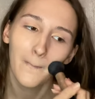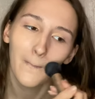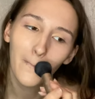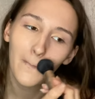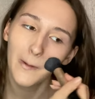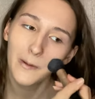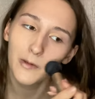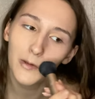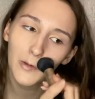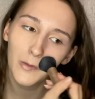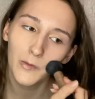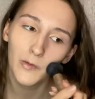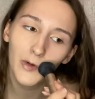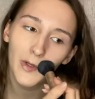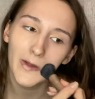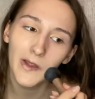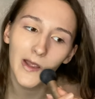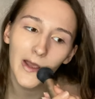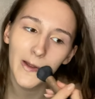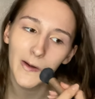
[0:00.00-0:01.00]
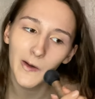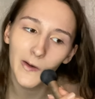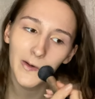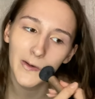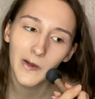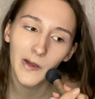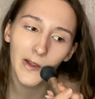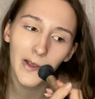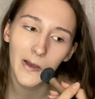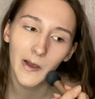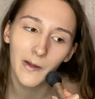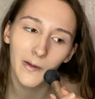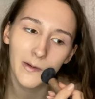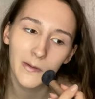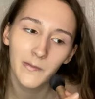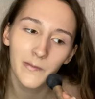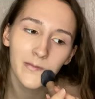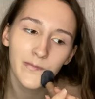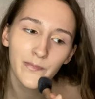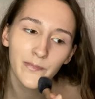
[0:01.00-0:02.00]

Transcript: Which was really irritating.